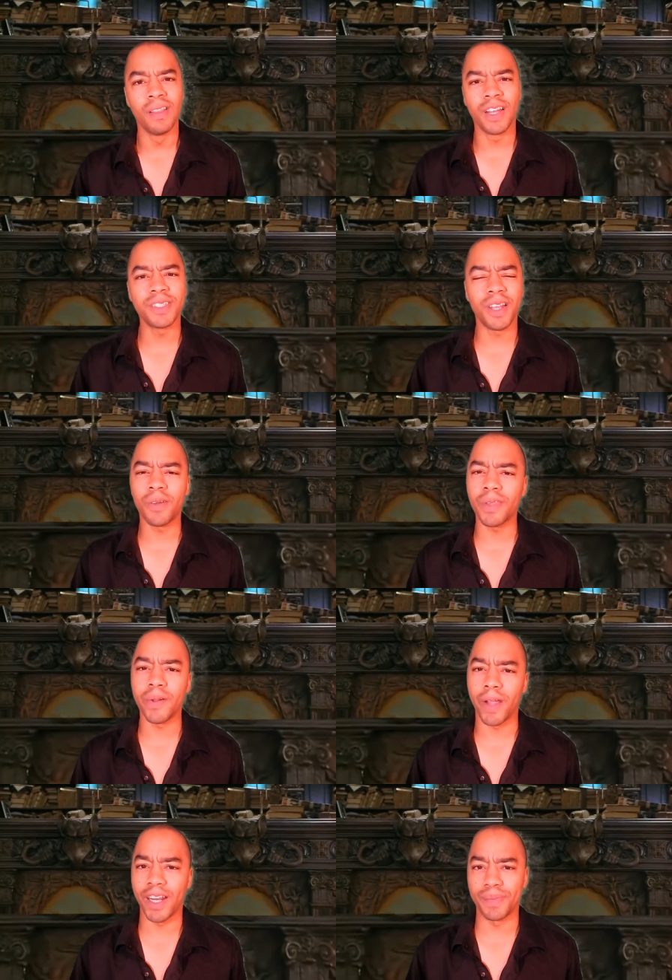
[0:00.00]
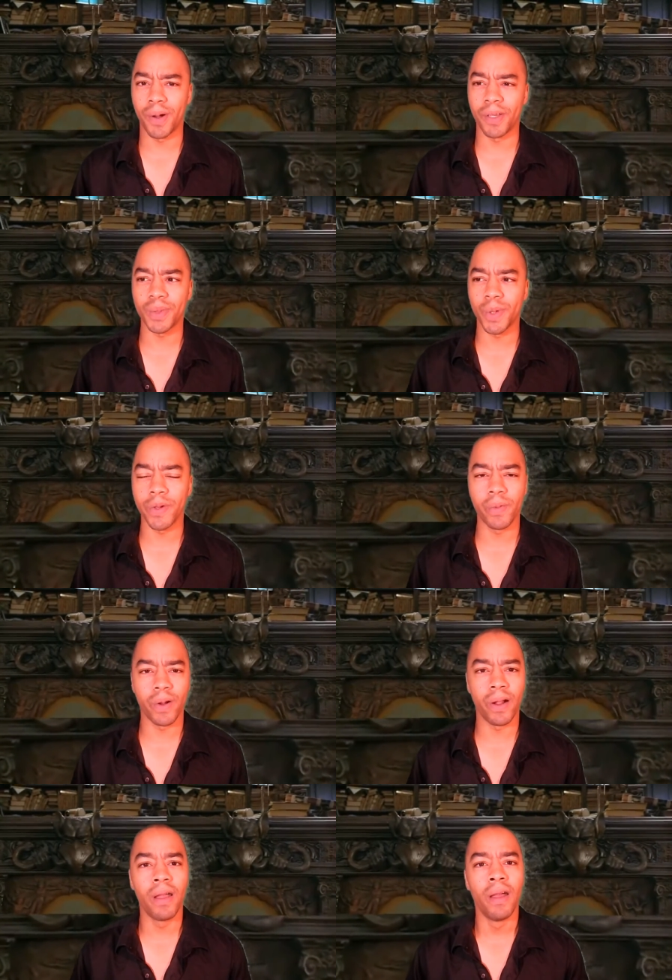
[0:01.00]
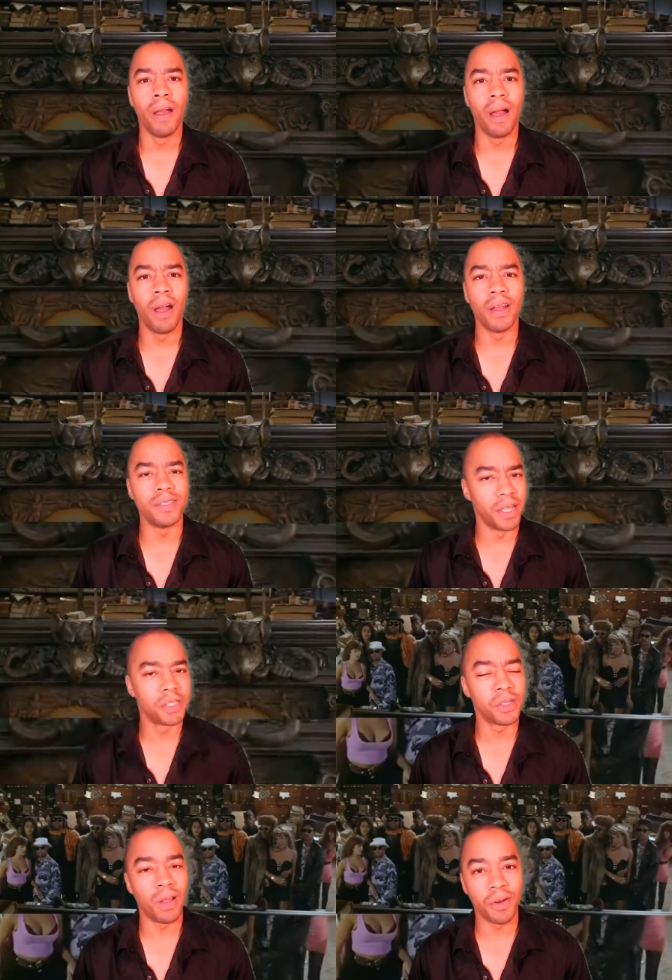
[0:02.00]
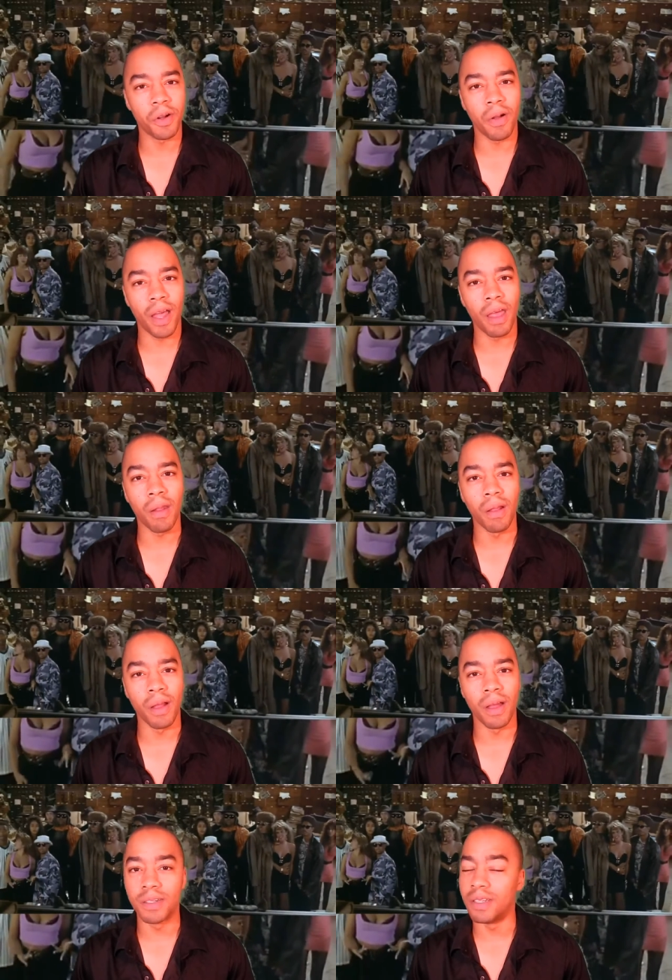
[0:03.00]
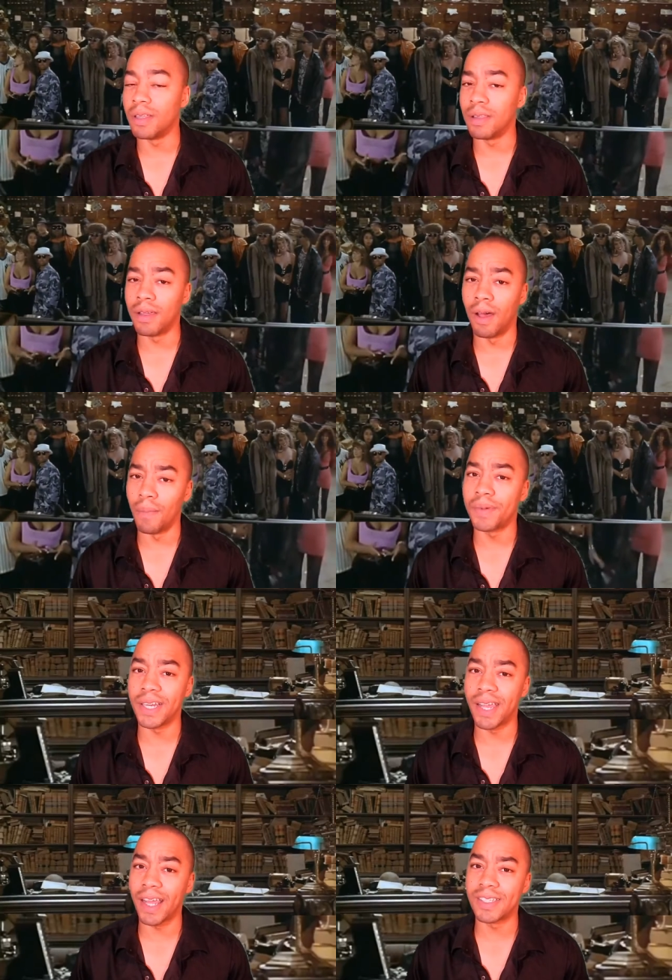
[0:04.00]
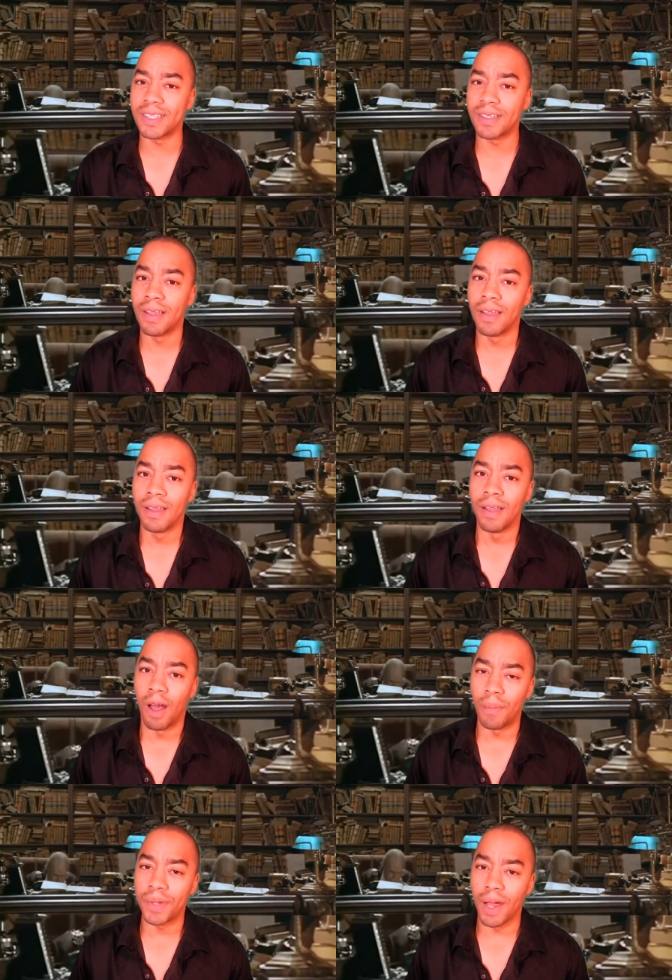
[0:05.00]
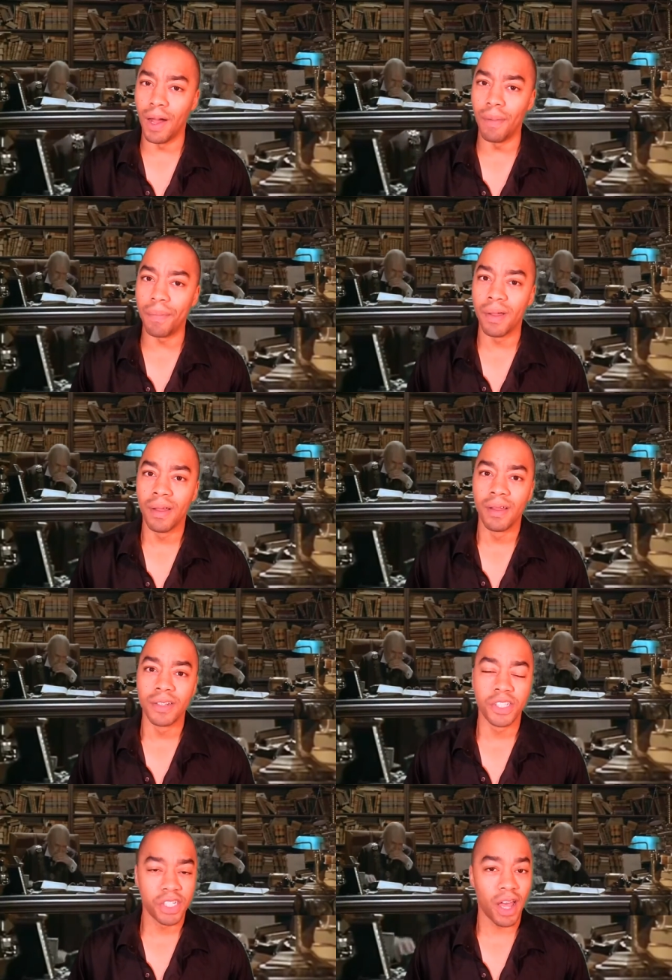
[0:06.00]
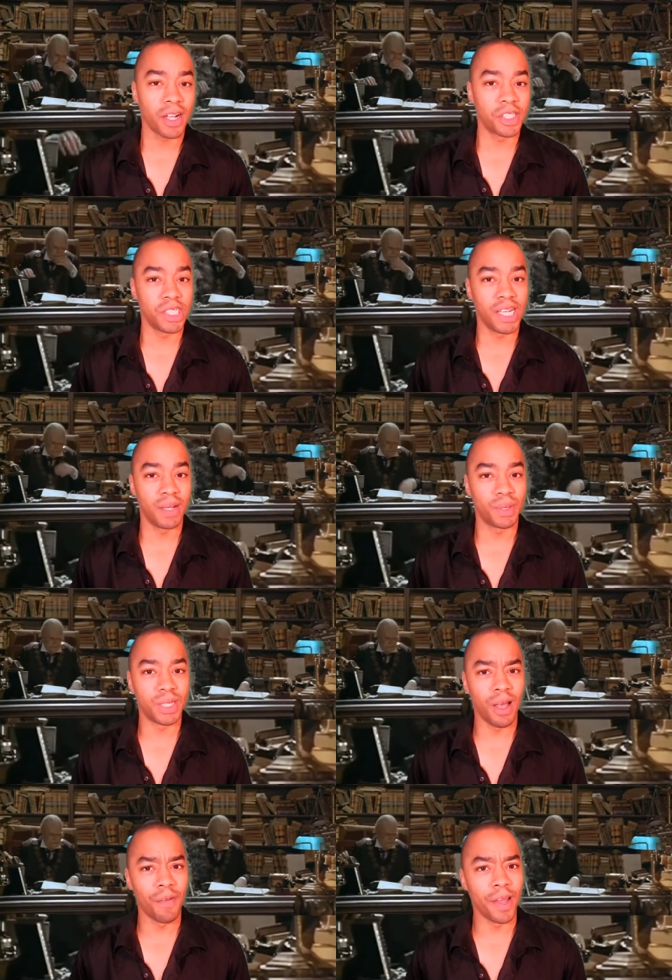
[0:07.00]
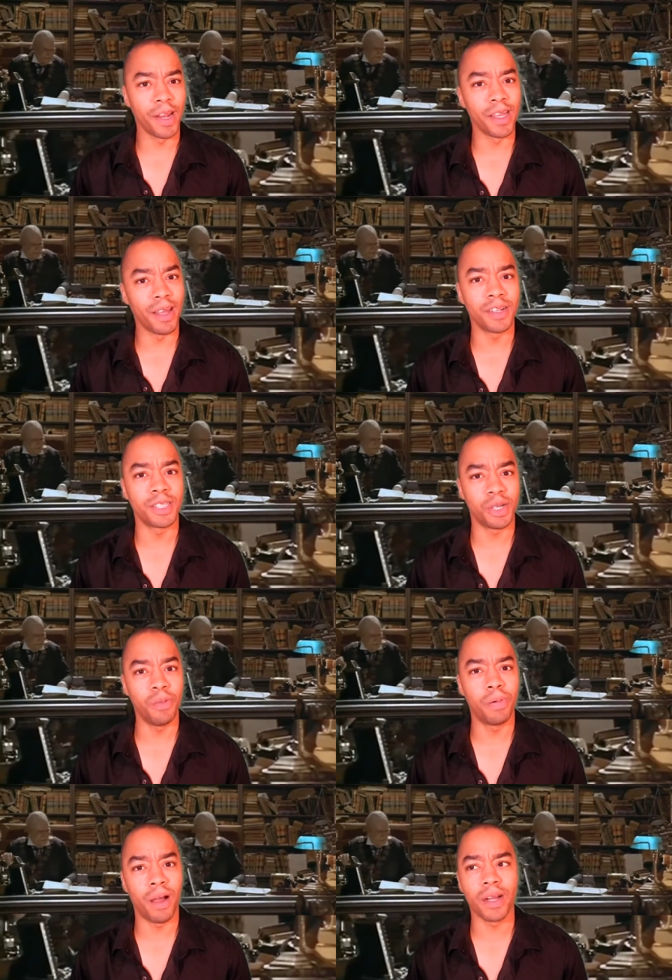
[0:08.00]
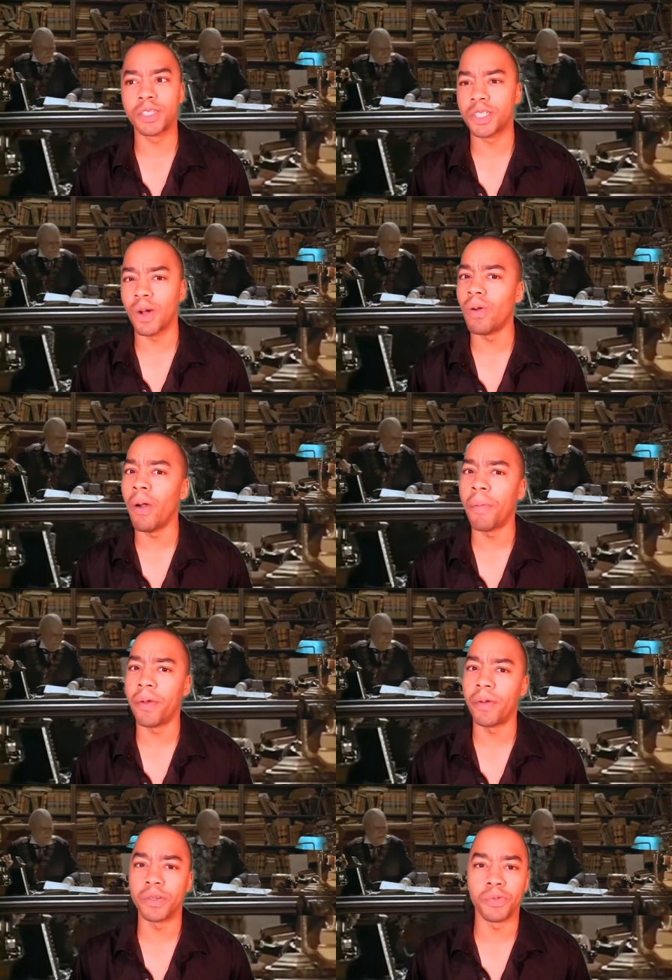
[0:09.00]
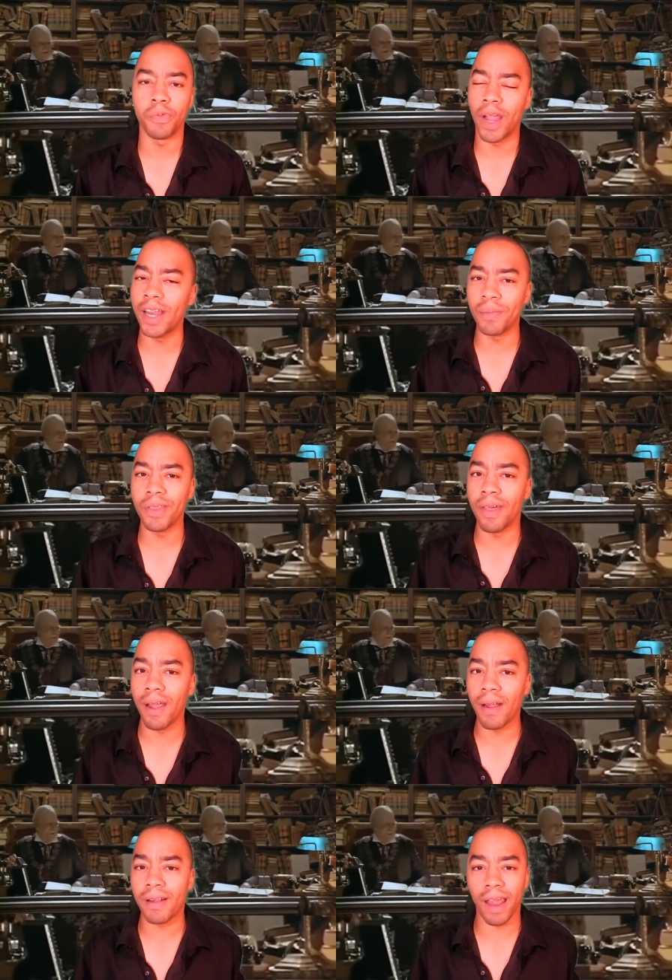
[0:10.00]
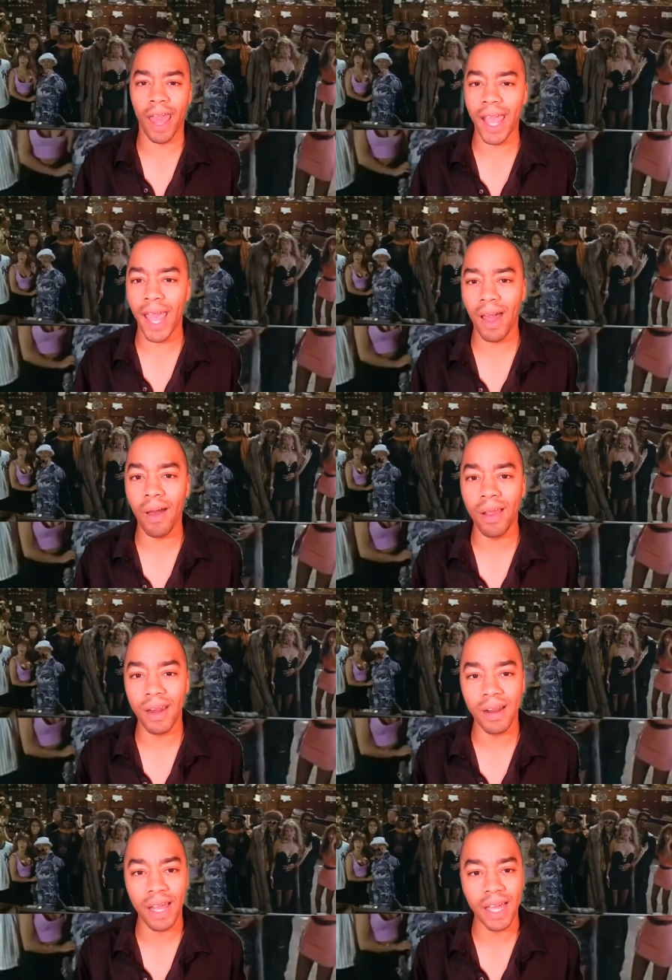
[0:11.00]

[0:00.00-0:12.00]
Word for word: There's another really random part of this movie where uh, Digital Underground, uh, the Humpty Dance, Humpty Hump, Shock G himself, and a young Tupac show up, and they're just randomly there to hang out. And